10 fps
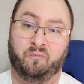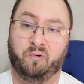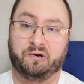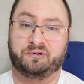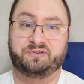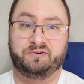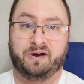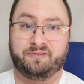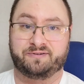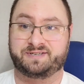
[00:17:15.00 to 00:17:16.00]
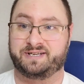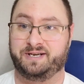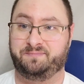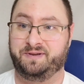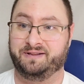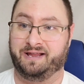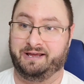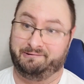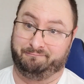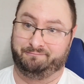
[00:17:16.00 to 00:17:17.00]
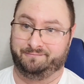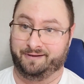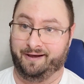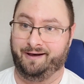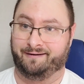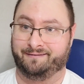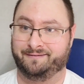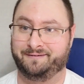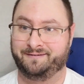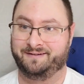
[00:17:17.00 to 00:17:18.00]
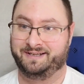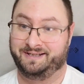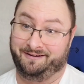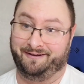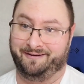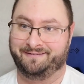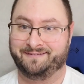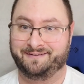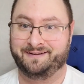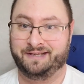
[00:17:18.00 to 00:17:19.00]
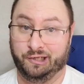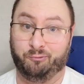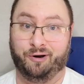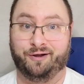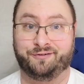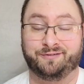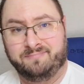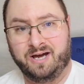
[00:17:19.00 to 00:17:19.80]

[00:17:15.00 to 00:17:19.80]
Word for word: one or two others are going to be like, yeah, it was.